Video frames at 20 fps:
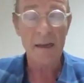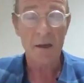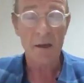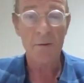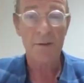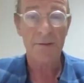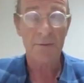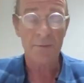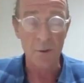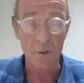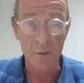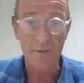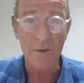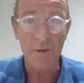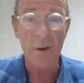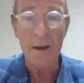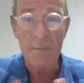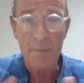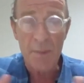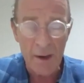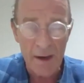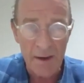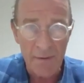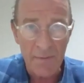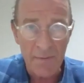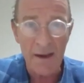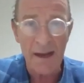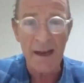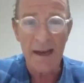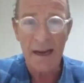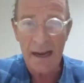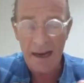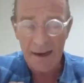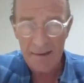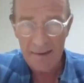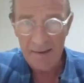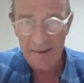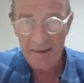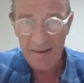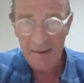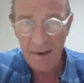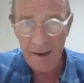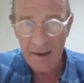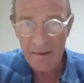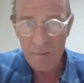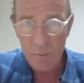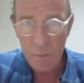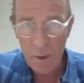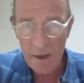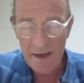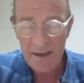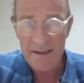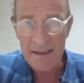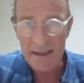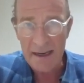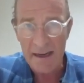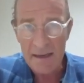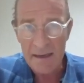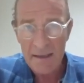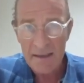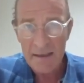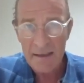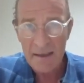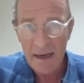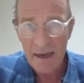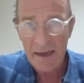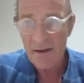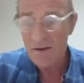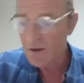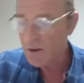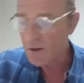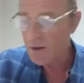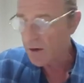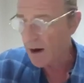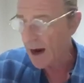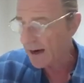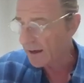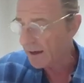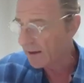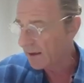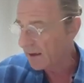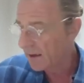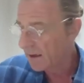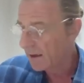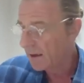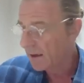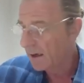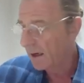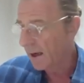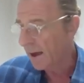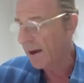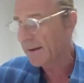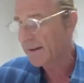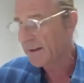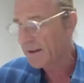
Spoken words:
you through very briefly an exercise we did in Dragon last